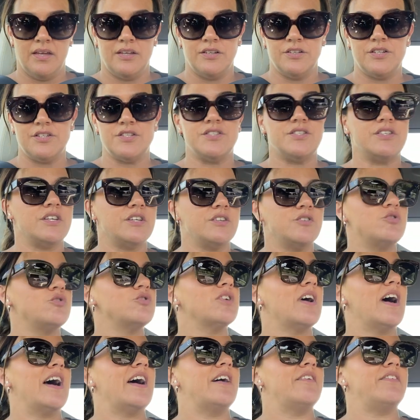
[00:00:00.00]
Just
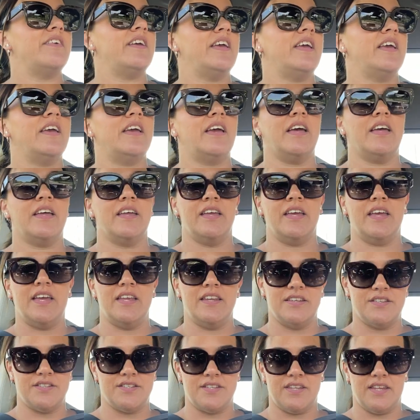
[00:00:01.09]
driving
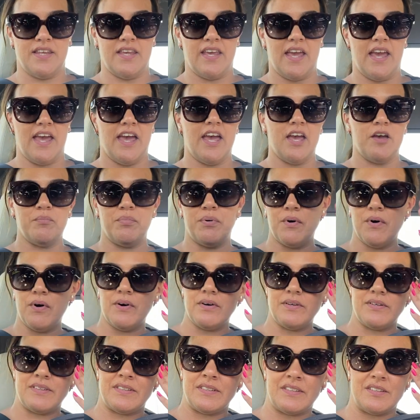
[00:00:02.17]
into the
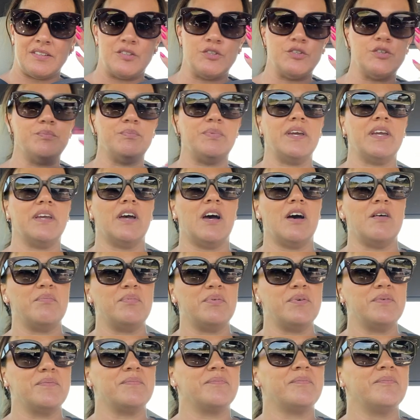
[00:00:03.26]
airport to pick up
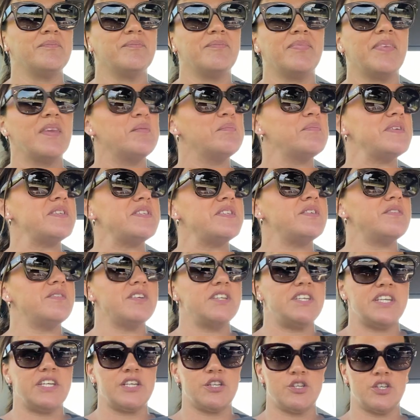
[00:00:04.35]
Mr.
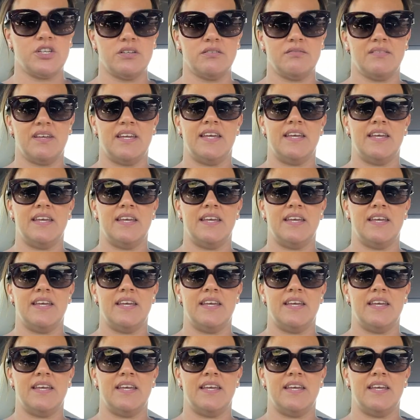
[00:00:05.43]
Addiction.